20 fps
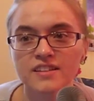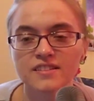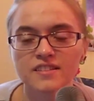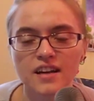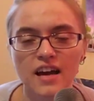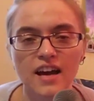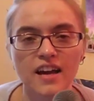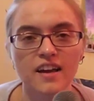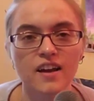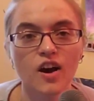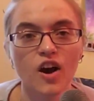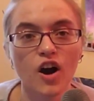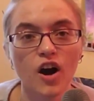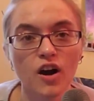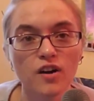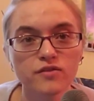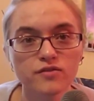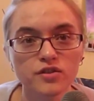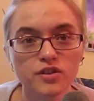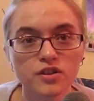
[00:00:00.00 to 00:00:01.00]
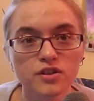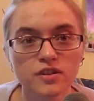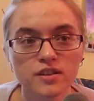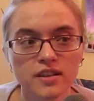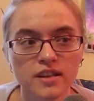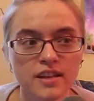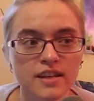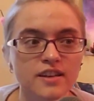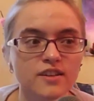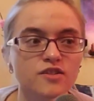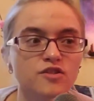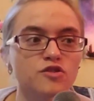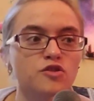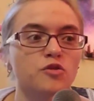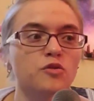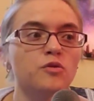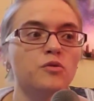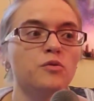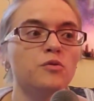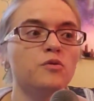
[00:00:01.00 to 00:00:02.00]
Ty offered
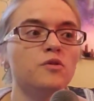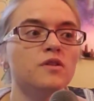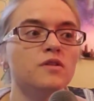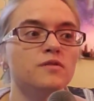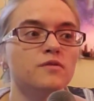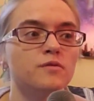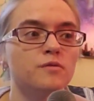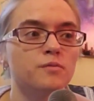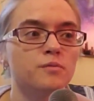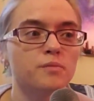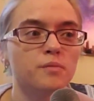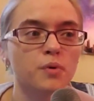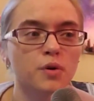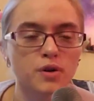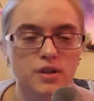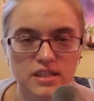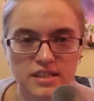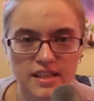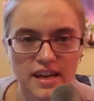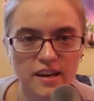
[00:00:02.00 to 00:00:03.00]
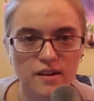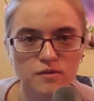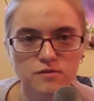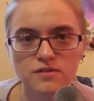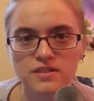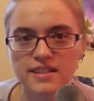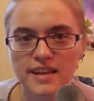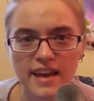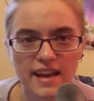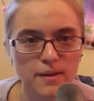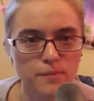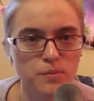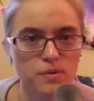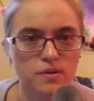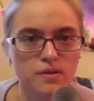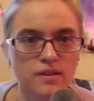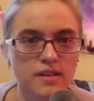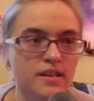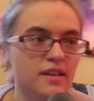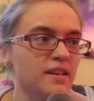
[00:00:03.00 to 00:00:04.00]
to put down tape
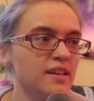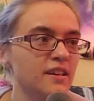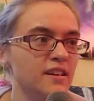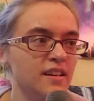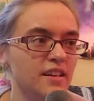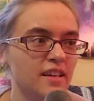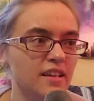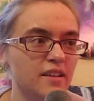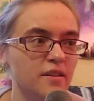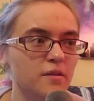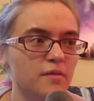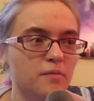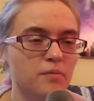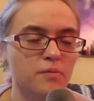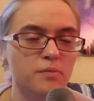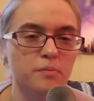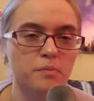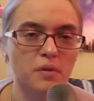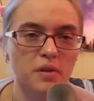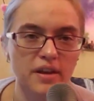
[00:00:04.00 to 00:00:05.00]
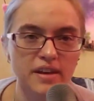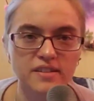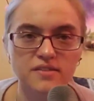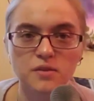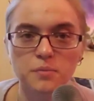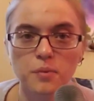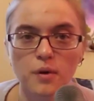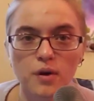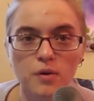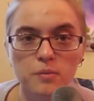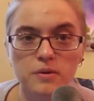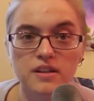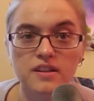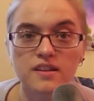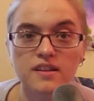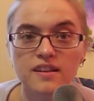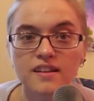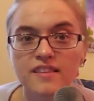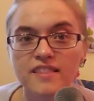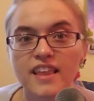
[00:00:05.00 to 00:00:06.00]
in Blake's apartment.
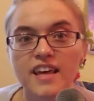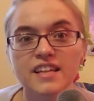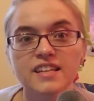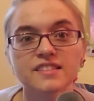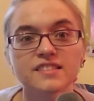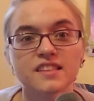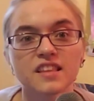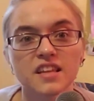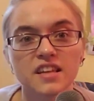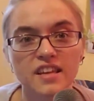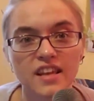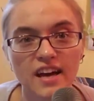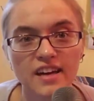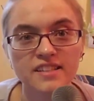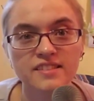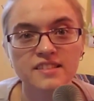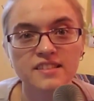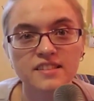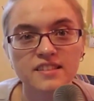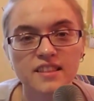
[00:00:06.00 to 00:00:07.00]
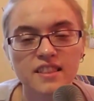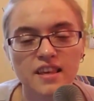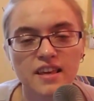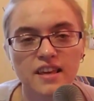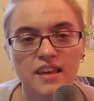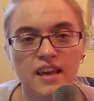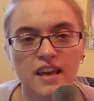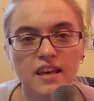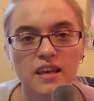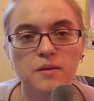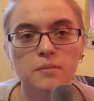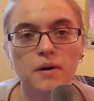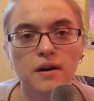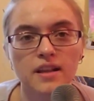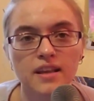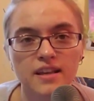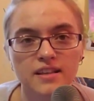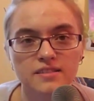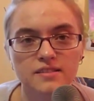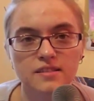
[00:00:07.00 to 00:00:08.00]
That is the nicest thing
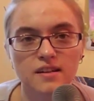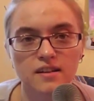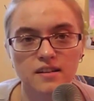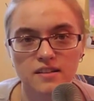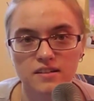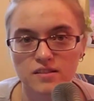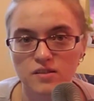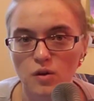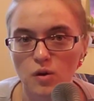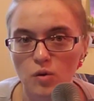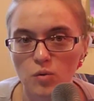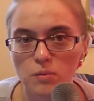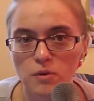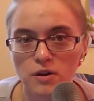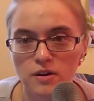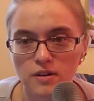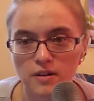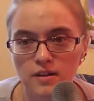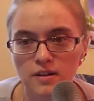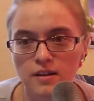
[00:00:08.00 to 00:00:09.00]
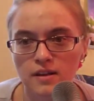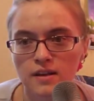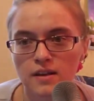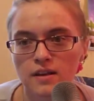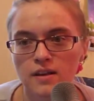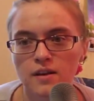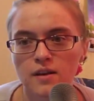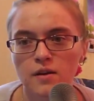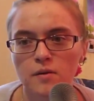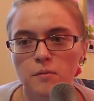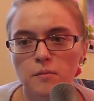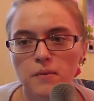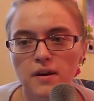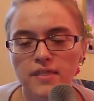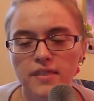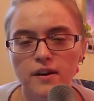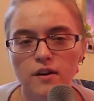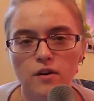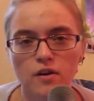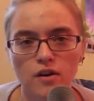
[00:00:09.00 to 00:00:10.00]
anybody has done in this whole book. But
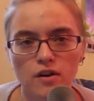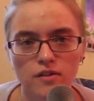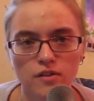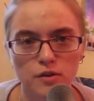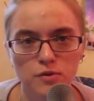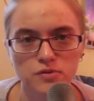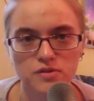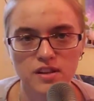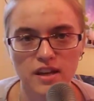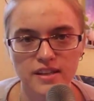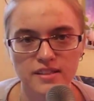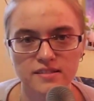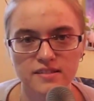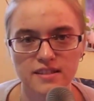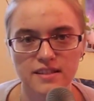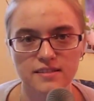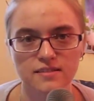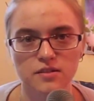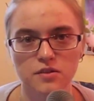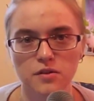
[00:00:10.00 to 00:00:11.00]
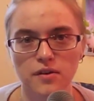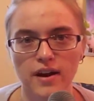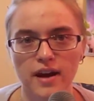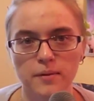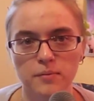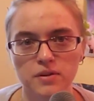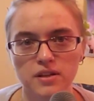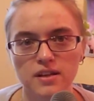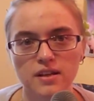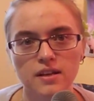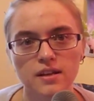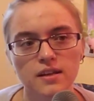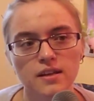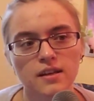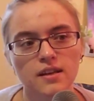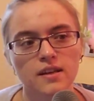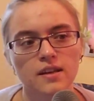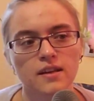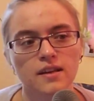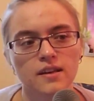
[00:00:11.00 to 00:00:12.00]
there are those nice things that are happening.
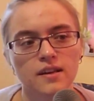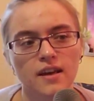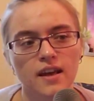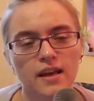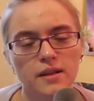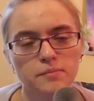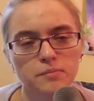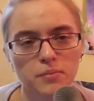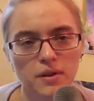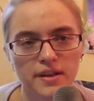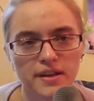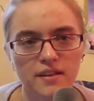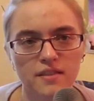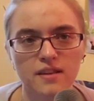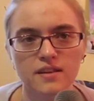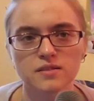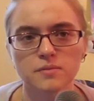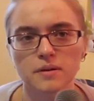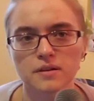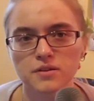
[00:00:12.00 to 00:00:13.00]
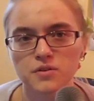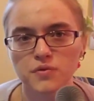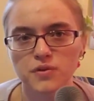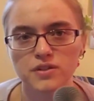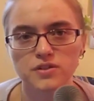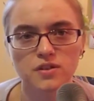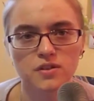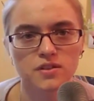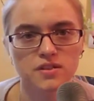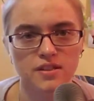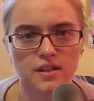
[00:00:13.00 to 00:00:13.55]
And Blake thinks about his friends all the